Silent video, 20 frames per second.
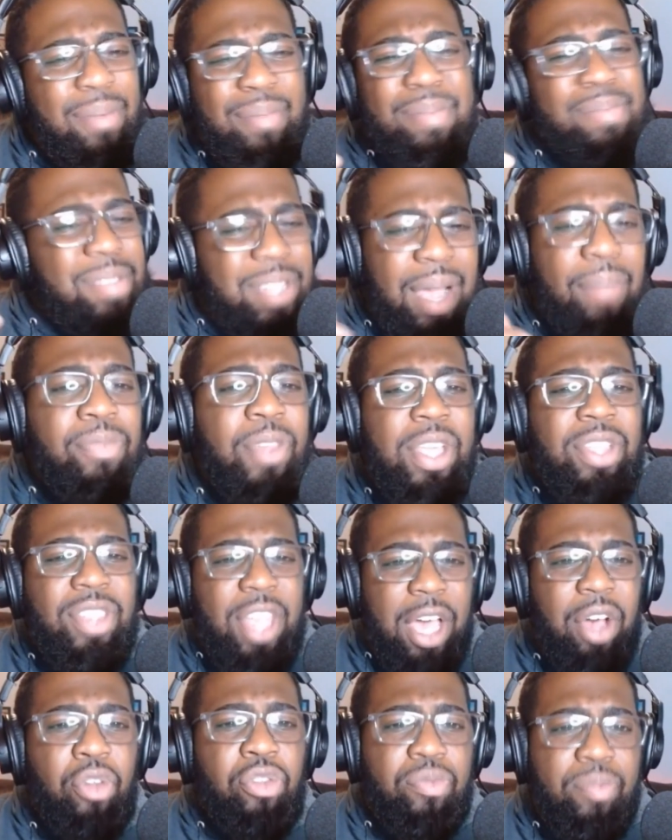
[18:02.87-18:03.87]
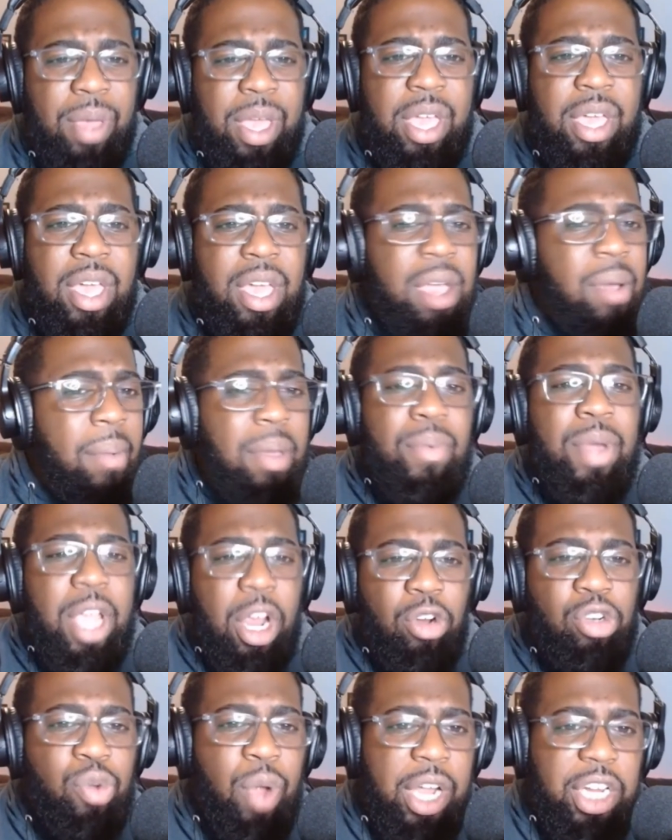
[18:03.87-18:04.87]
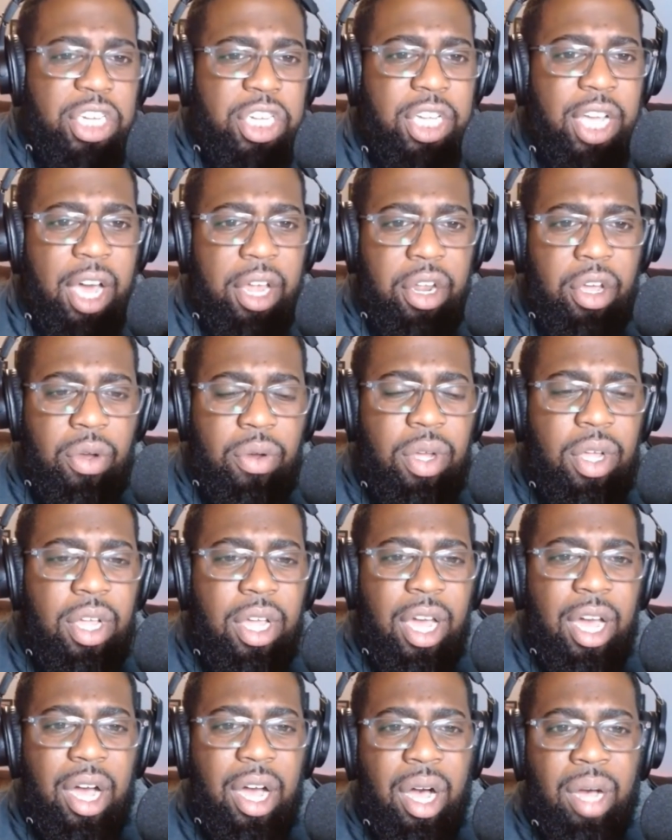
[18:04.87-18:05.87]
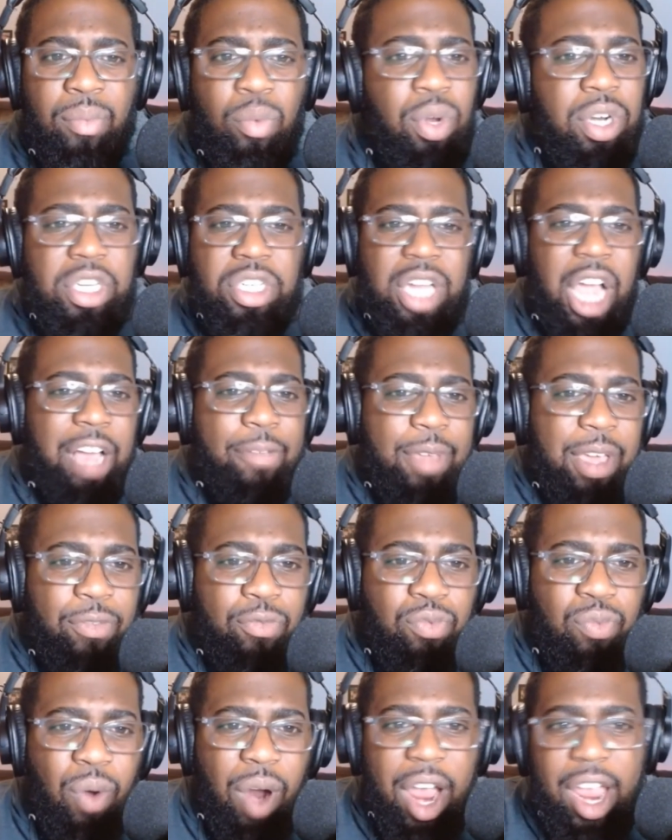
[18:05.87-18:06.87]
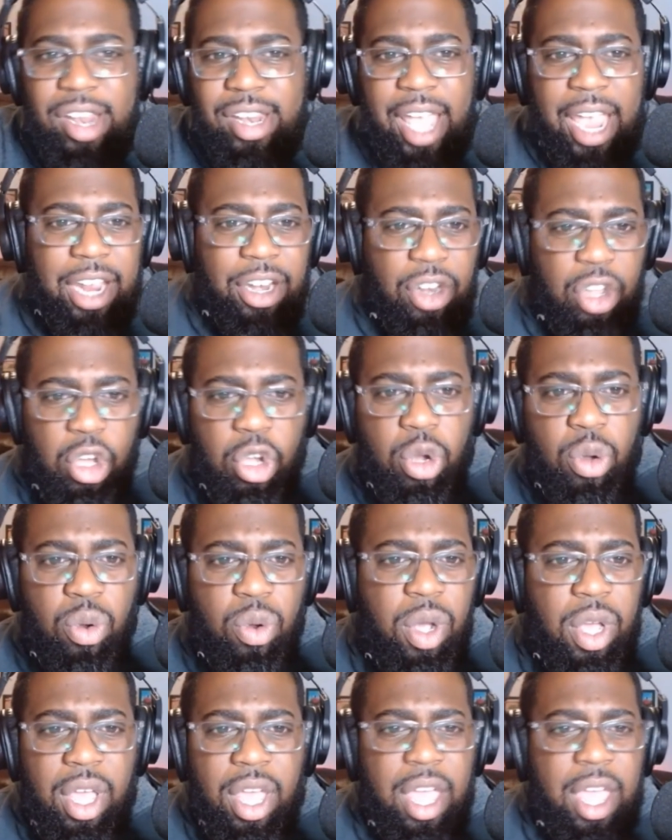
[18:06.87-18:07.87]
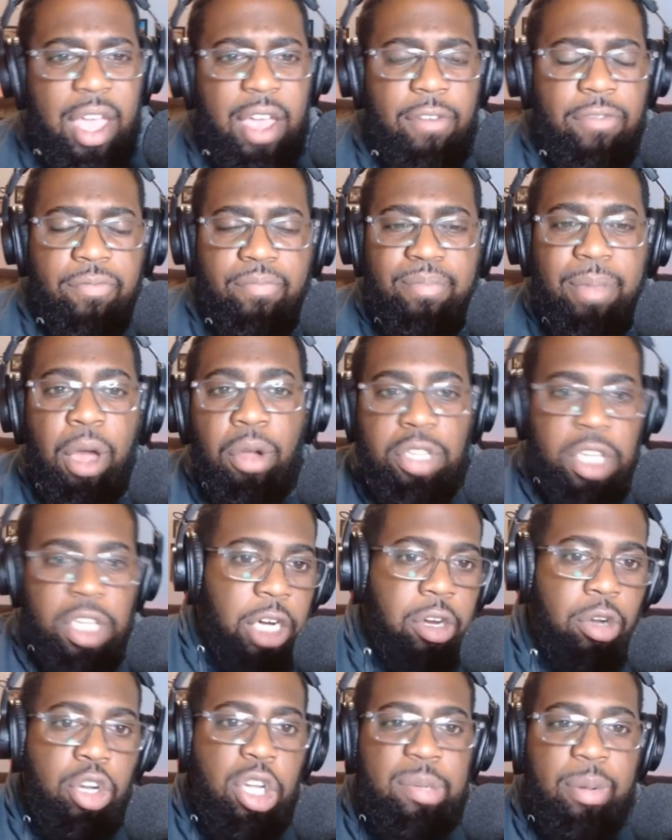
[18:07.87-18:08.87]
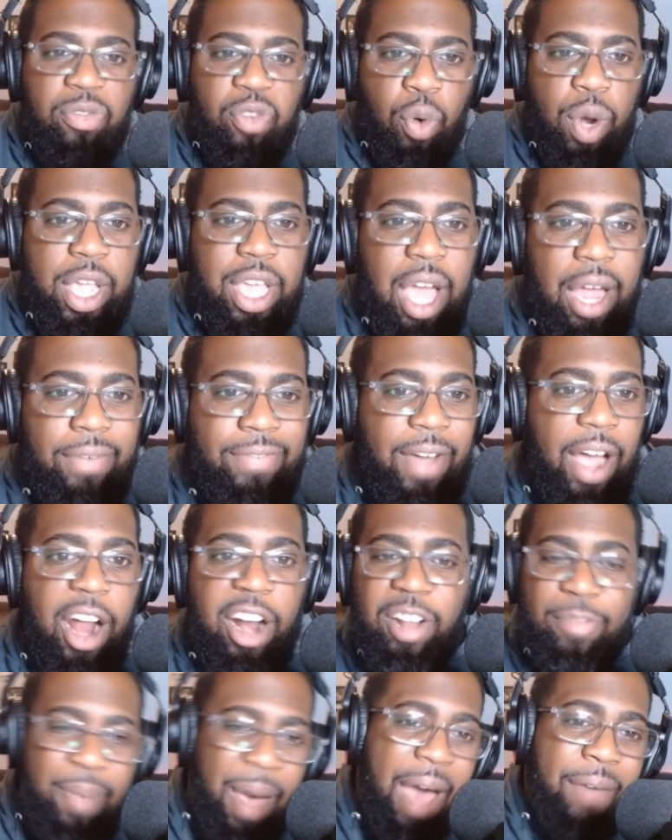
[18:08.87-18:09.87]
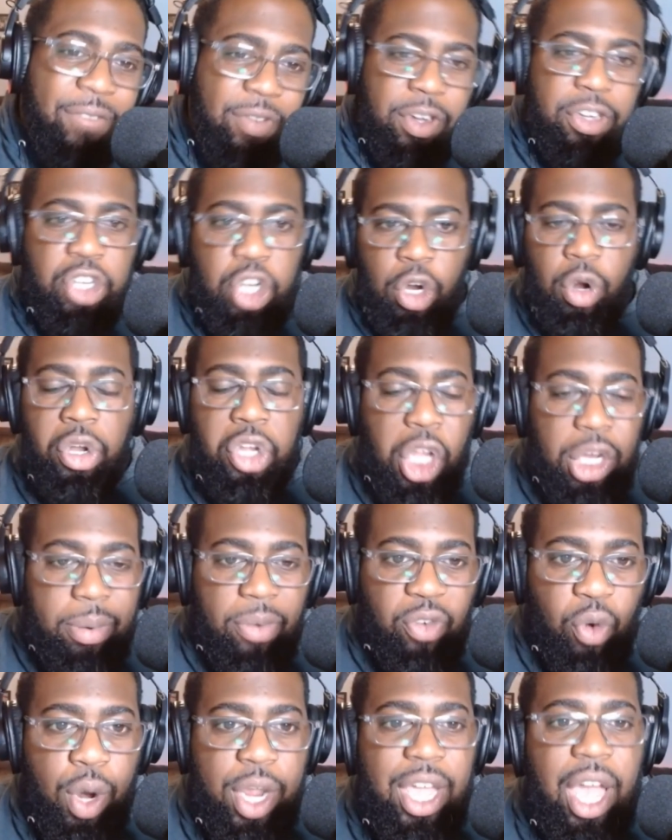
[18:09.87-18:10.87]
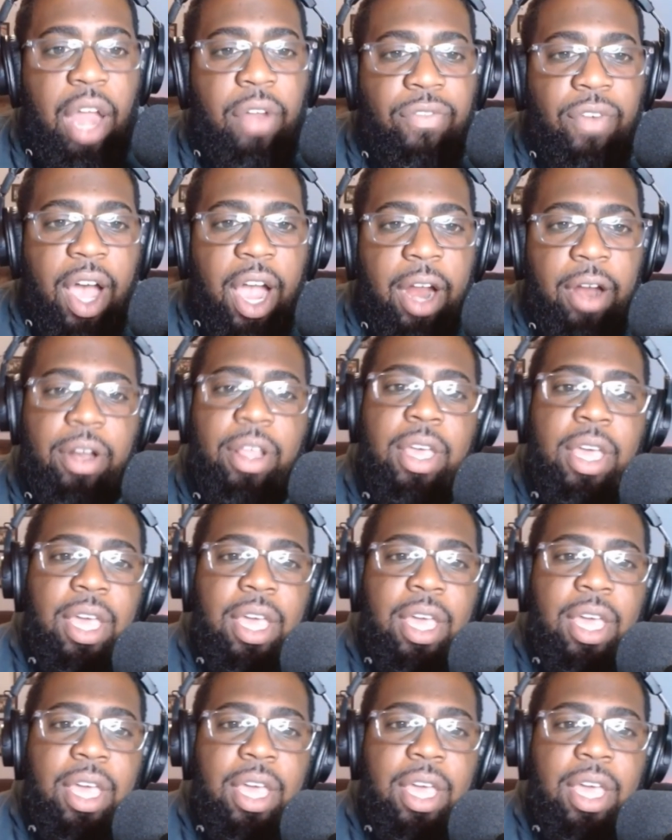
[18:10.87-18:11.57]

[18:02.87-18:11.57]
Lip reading: Something tells me, I mean, we heard Greg Schiano. Wouldn't shock me if Ryan Day knew, if Mel Tucker knew before he got fired, if Pat Fitzgerald knew before he got fired,